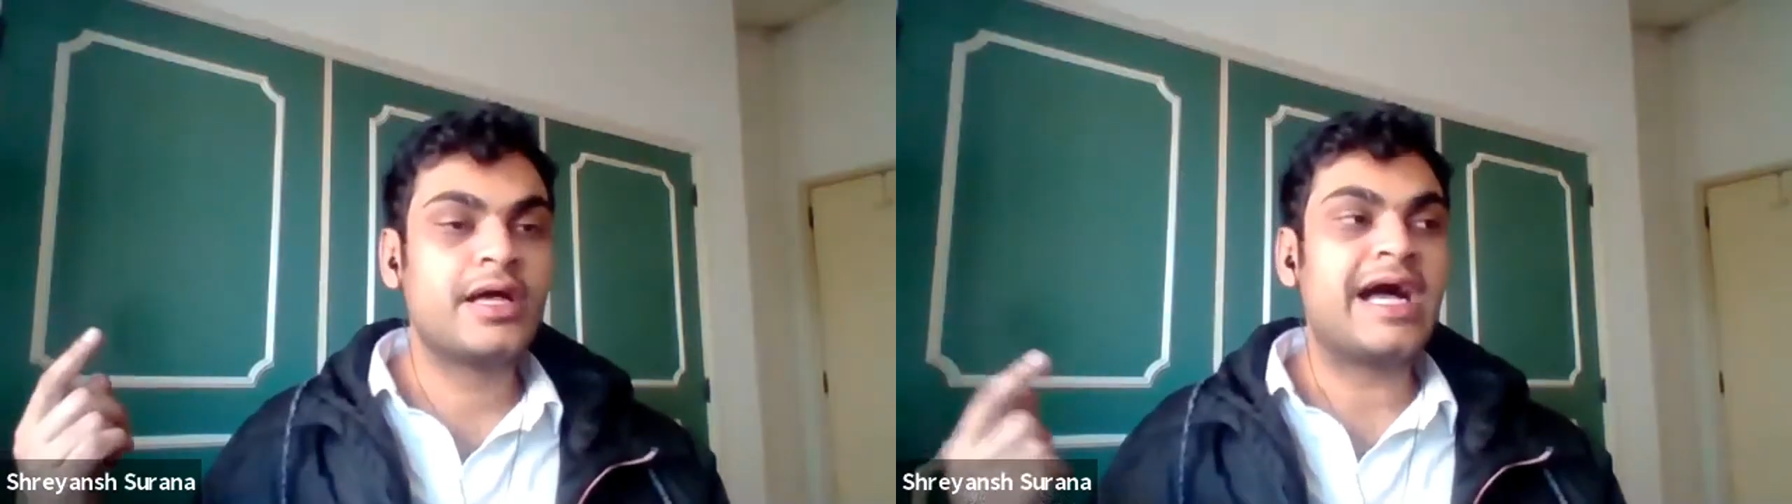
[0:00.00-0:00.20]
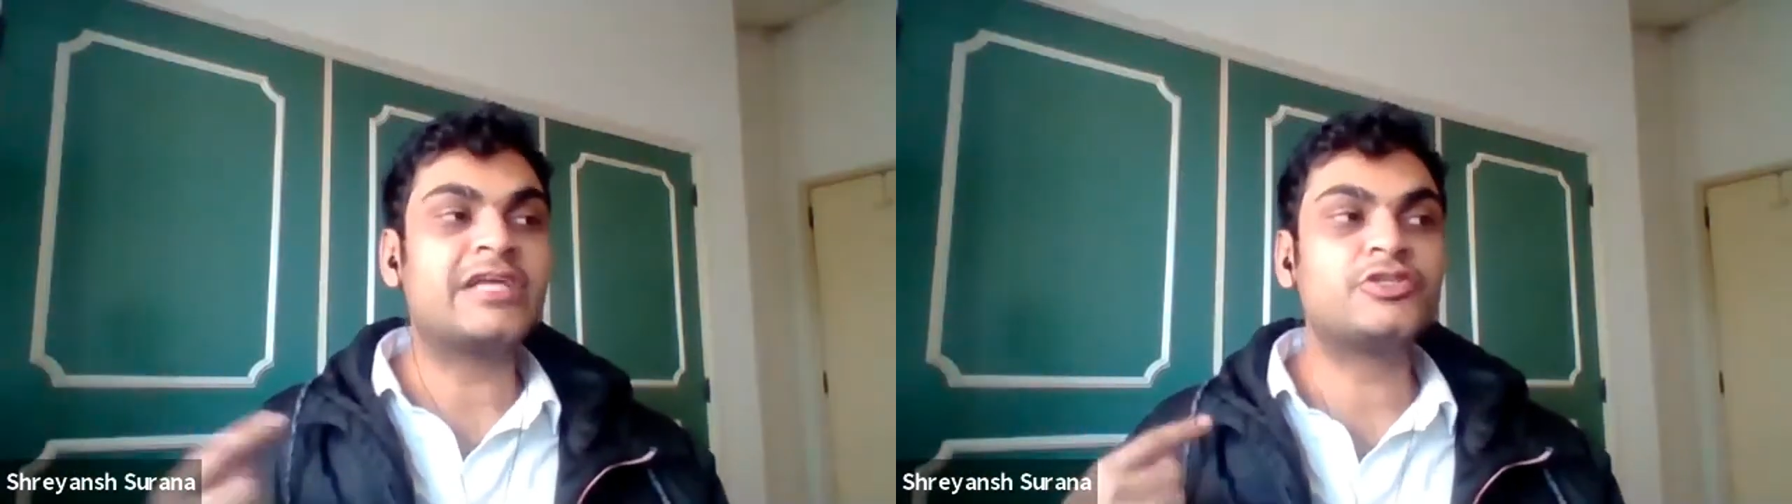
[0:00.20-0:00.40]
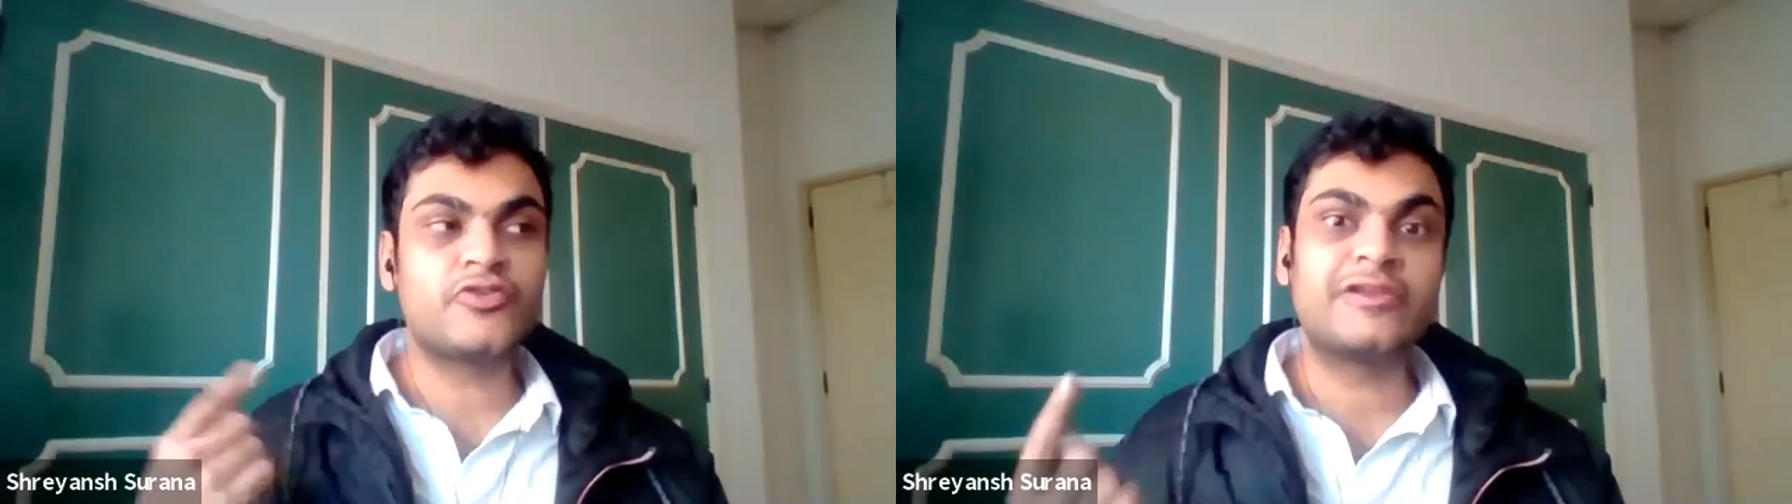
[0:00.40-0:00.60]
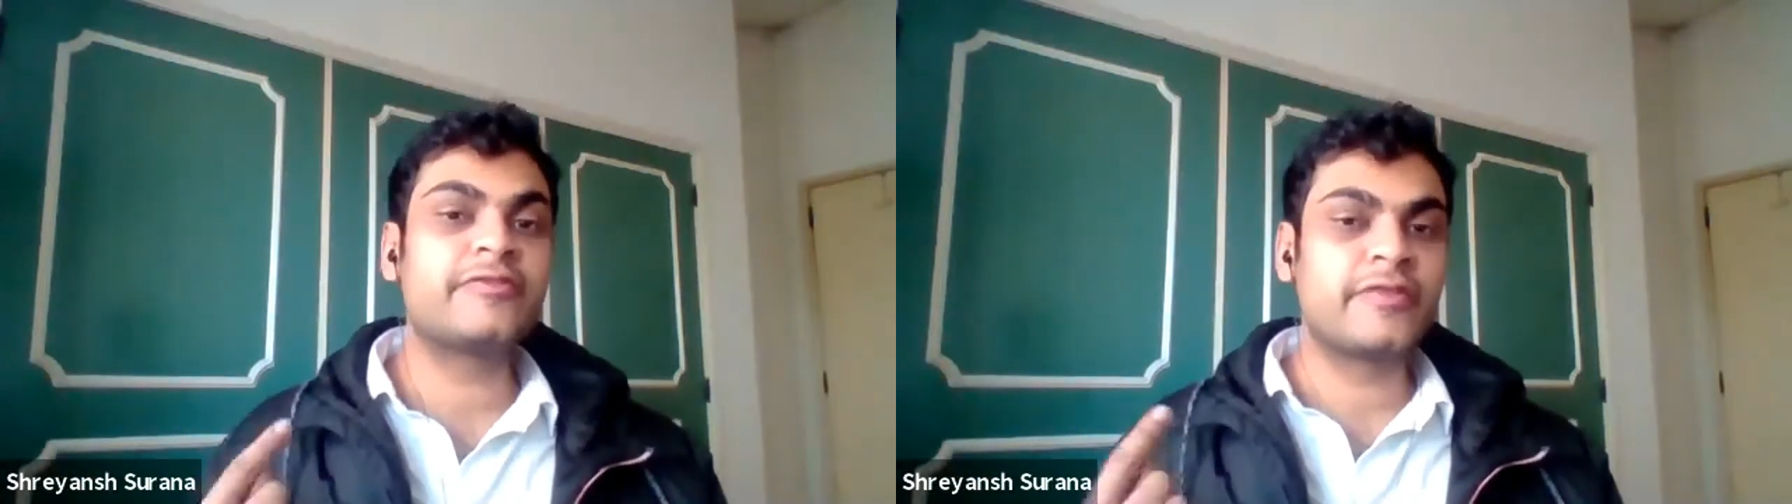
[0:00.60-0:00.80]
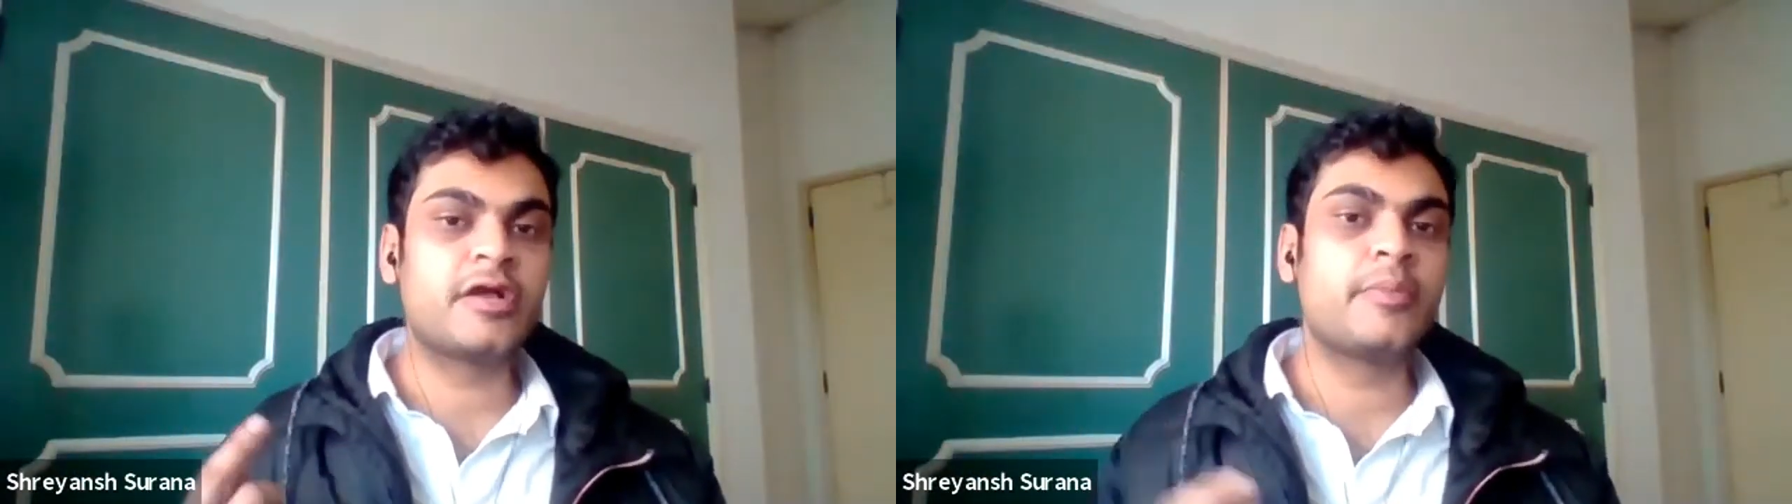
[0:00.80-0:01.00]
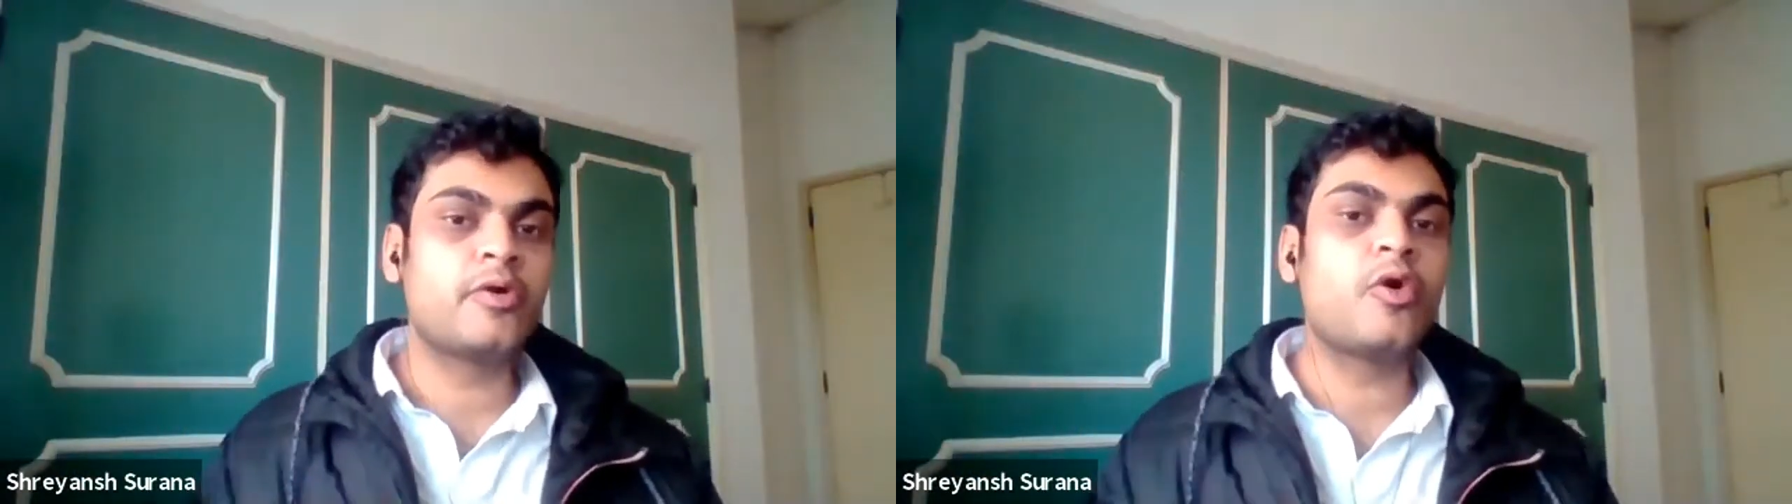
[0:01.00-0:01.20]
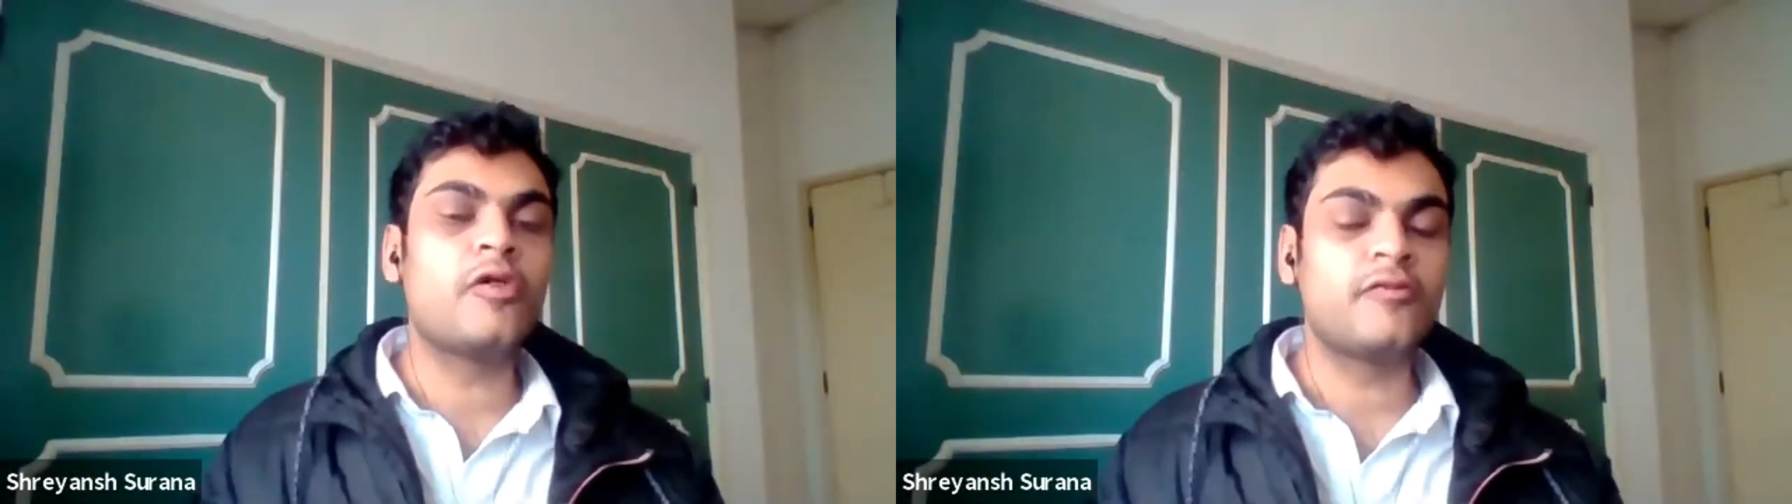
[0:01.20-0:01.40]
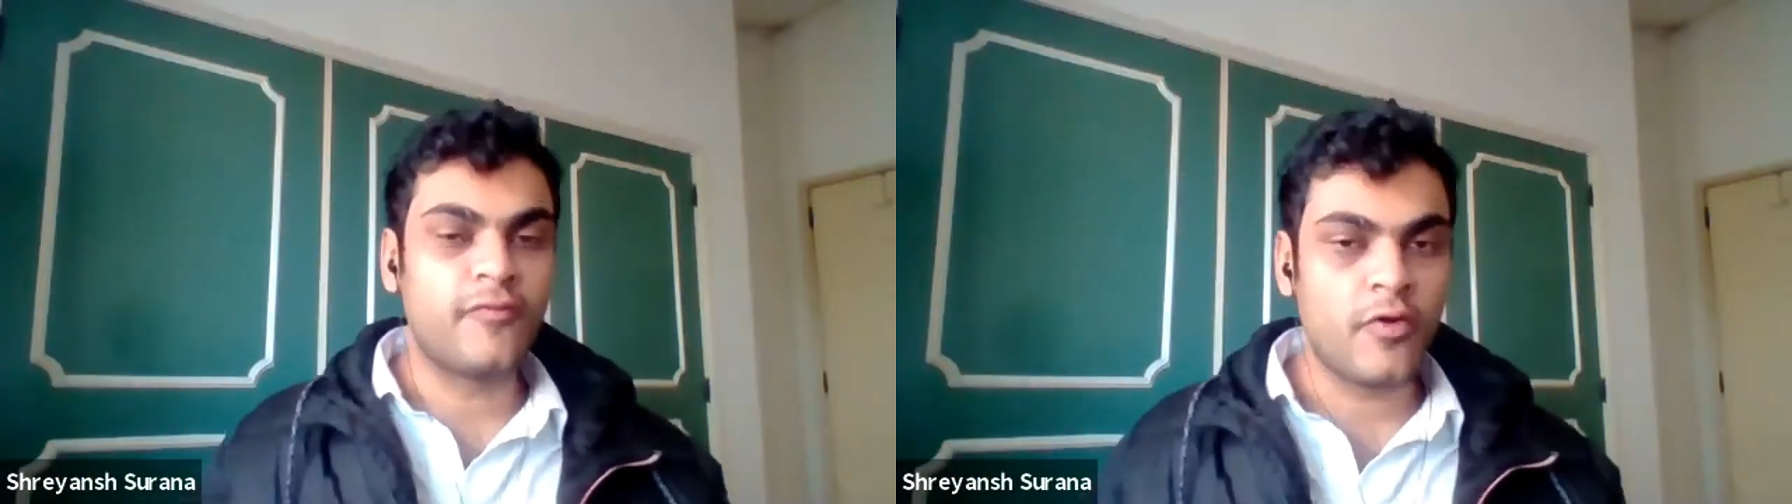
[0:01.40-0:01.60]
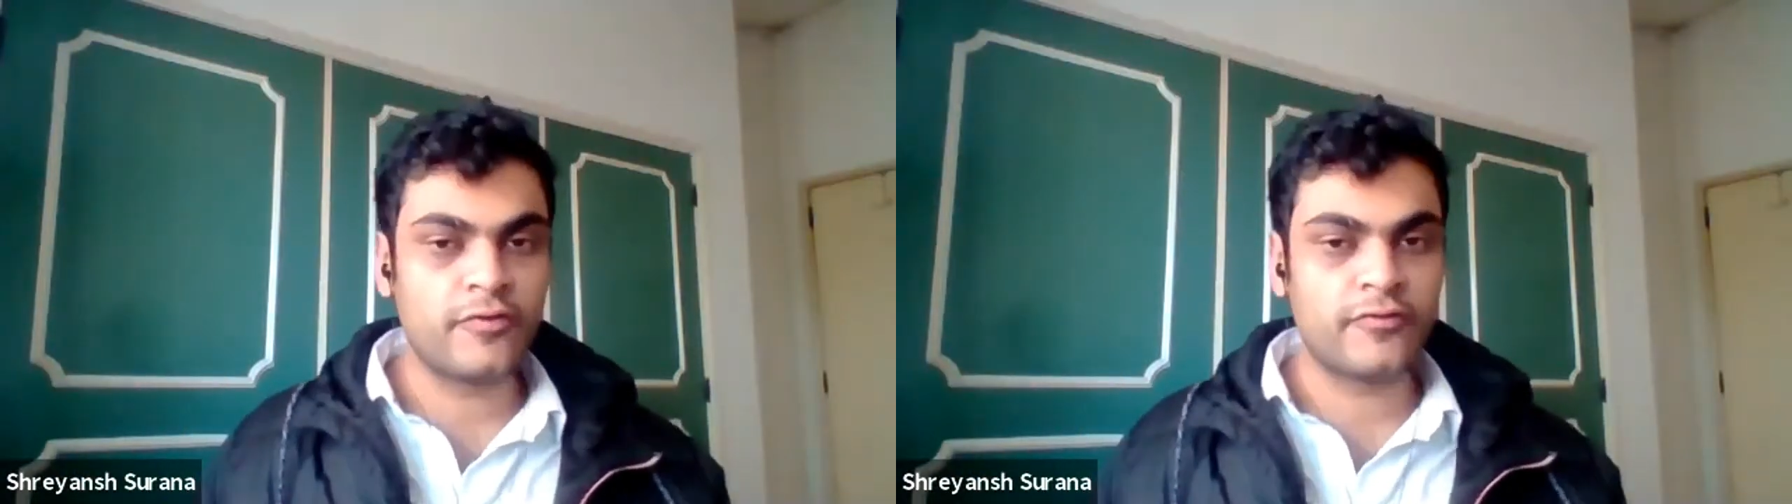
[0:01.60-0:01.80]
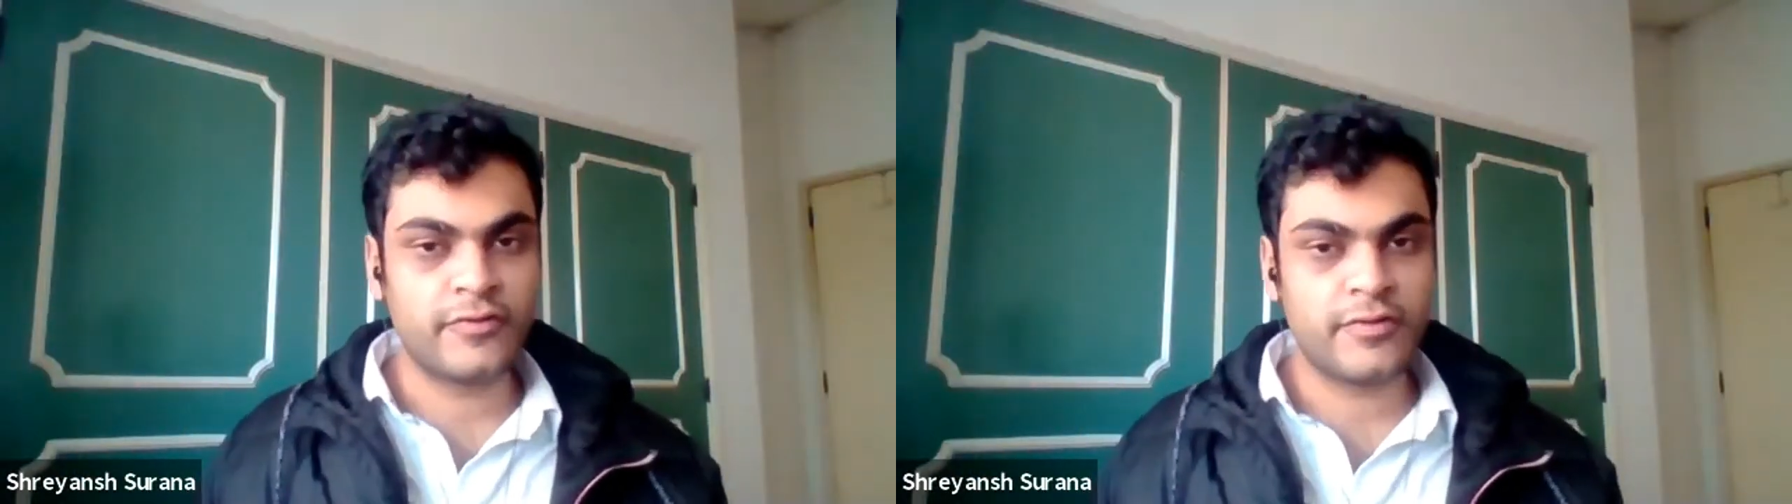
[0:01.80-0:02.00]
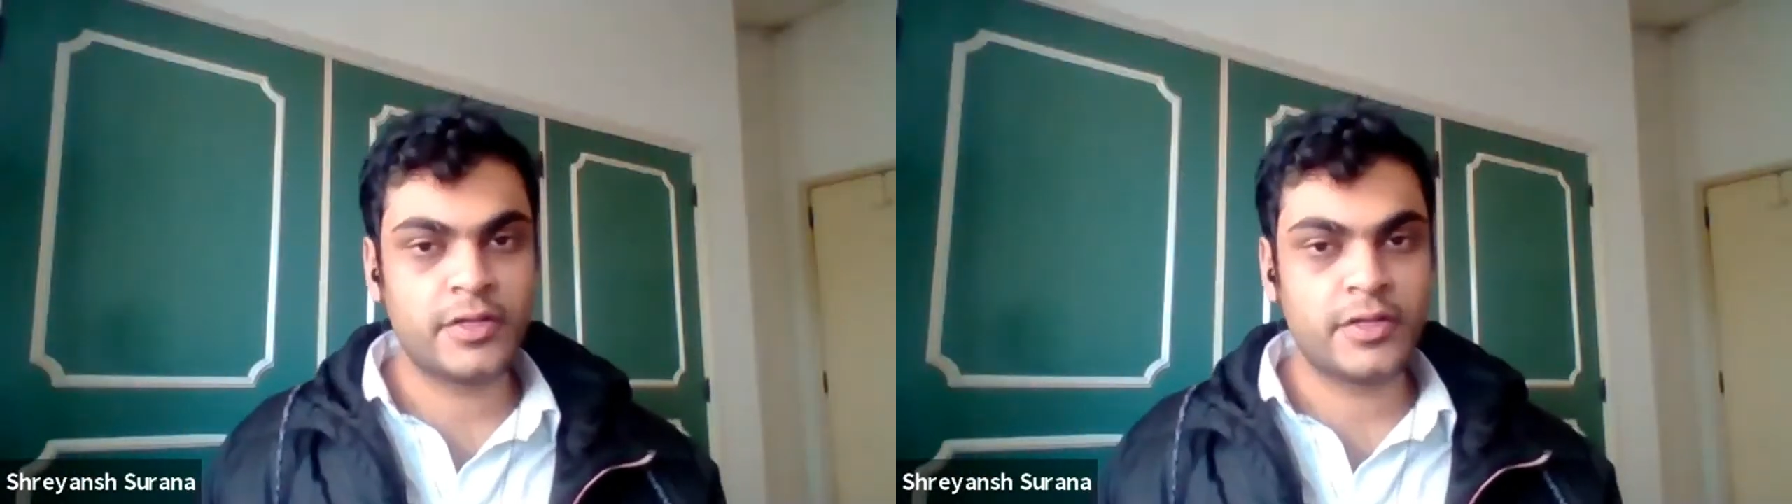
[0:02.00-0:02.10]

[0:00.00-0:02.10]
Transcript: I generally think about all four of them